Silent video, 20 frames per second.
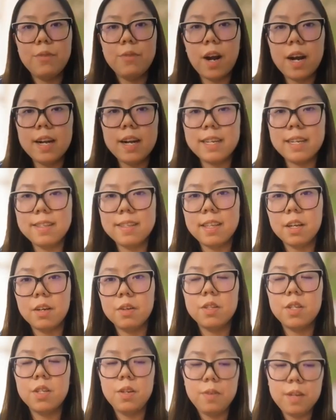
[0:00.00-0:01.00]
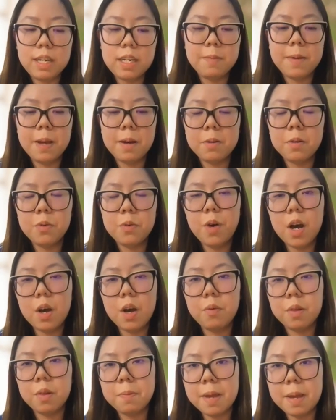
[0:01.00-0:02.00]
writing skills, you need to be able to
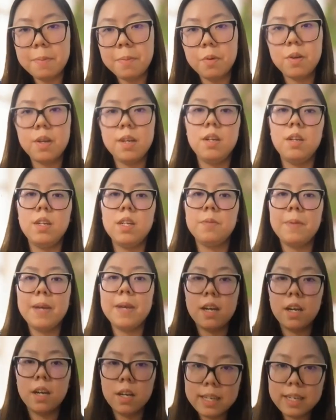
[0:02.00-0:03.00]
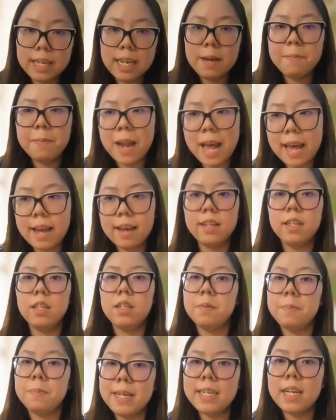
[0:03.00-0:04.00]
work with people, you need to be a good team player, you
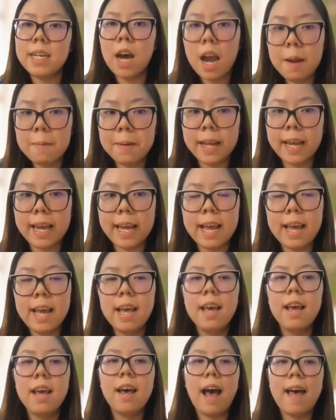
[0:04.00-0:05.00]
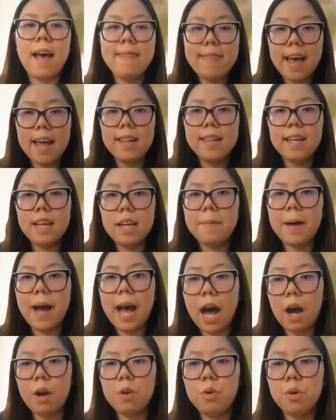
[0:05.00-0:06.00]
need to be timely. And then think about
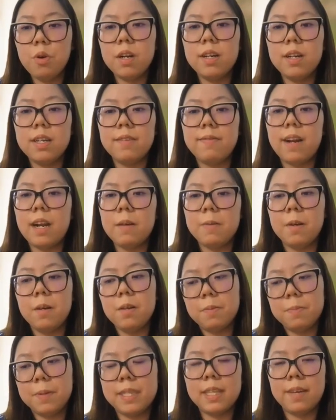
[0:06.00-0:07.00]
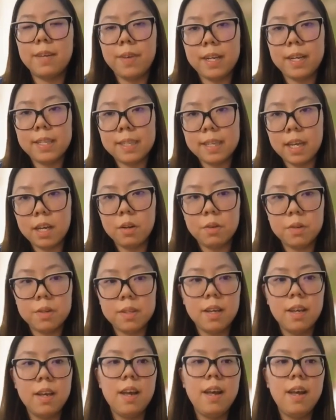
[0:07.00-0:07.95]
how you're going to develop those specific skills.